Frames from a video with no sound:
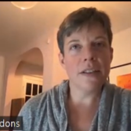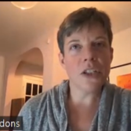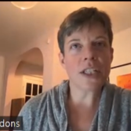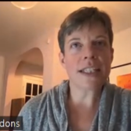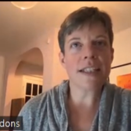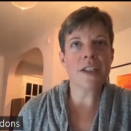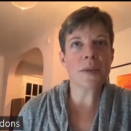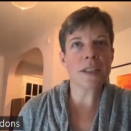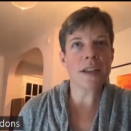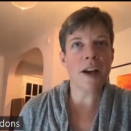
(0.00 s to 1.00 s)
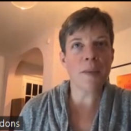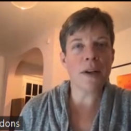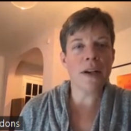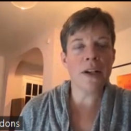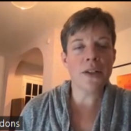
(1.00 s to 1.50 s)
she said, Do you want to talk about
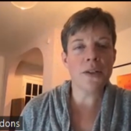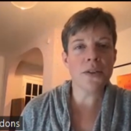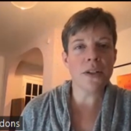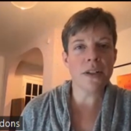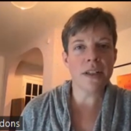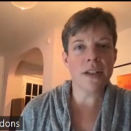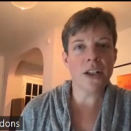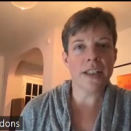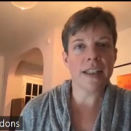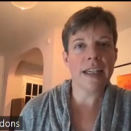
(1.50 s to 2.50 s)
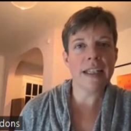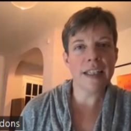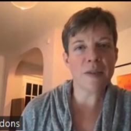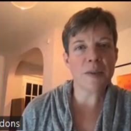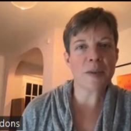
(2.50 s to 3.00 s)
how you started calling Ceilidh
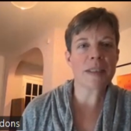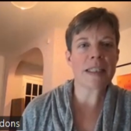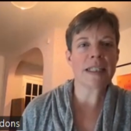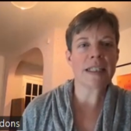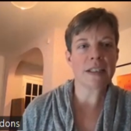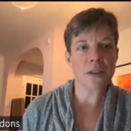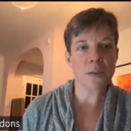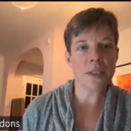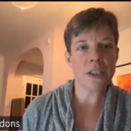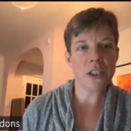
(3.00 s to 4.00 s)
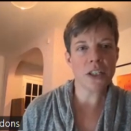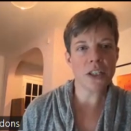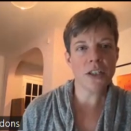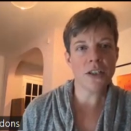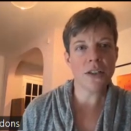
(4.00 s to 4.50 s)
and what it was like to switch
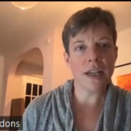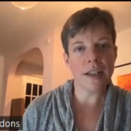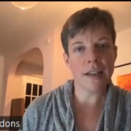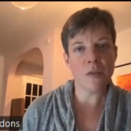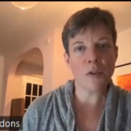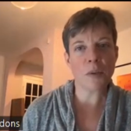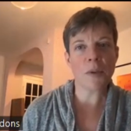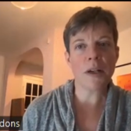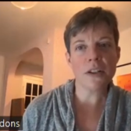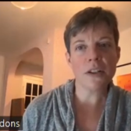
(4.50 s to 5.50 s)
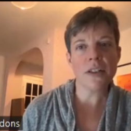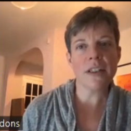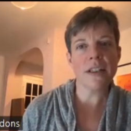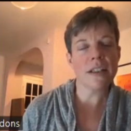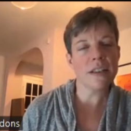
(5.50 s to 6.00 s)
to Ceilidh from Contra
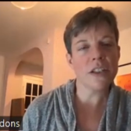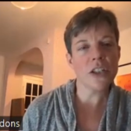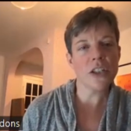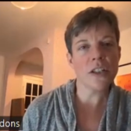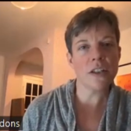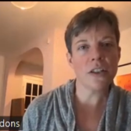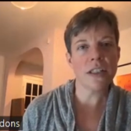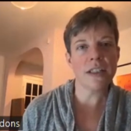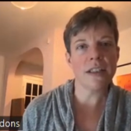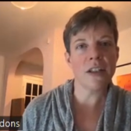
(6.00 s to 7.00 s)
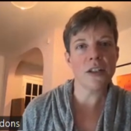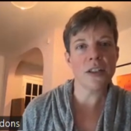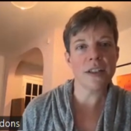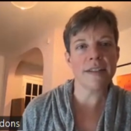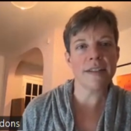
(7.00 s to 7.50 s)
and English country and other
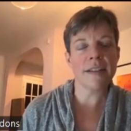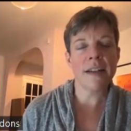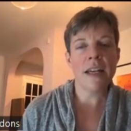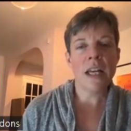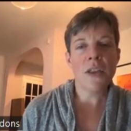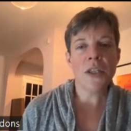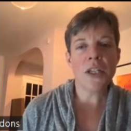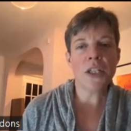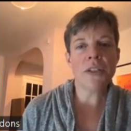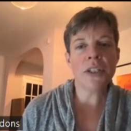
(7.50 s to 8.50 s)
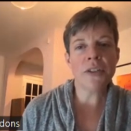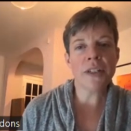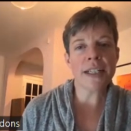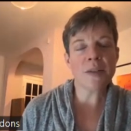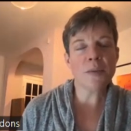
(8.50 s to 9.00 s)
things that you do?
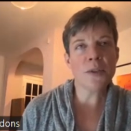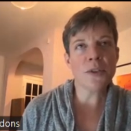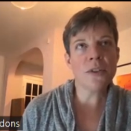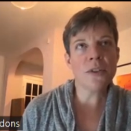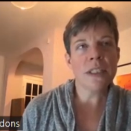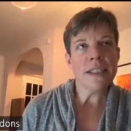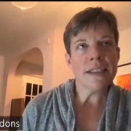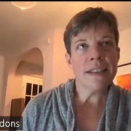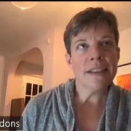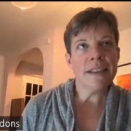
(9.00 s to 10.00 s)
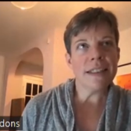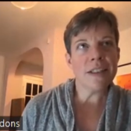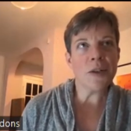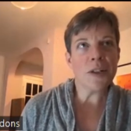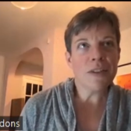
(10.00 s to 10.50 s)
And I said, Well, it's
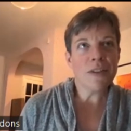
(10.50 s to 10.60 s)
sort of